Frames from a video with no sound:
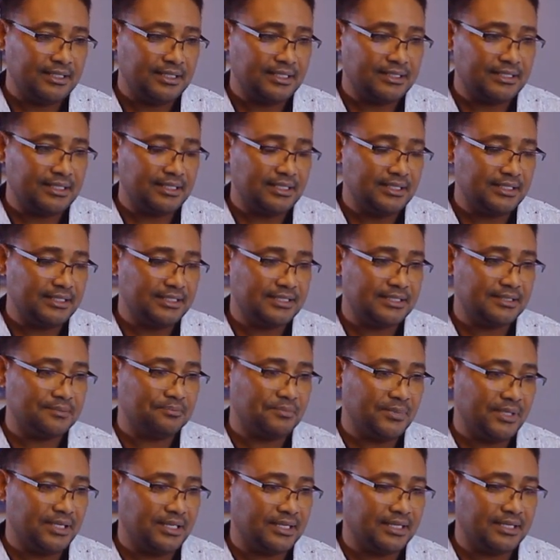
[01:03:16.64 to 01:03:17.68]

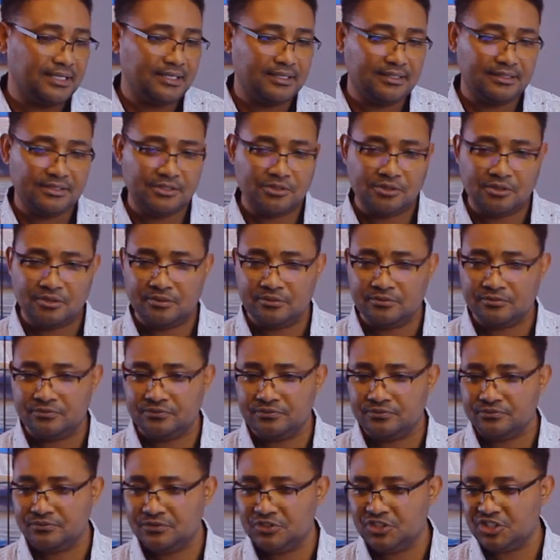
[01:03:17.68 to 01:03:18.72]
cataclysmic sort
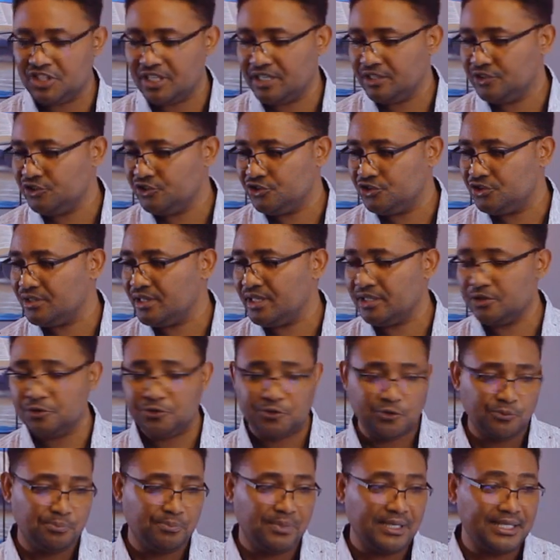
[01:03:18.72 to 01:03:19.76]
of change that
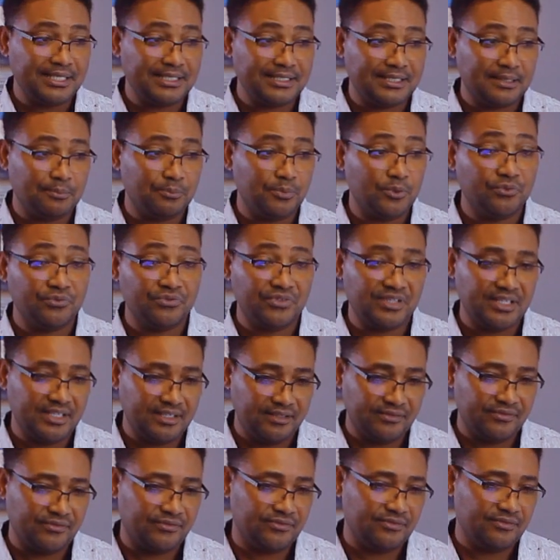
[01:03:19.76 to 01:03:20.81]
took place upon the
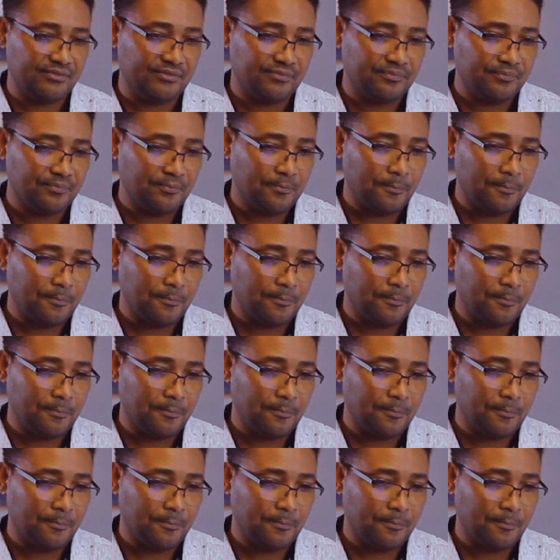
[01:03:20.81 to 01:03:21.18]
earth.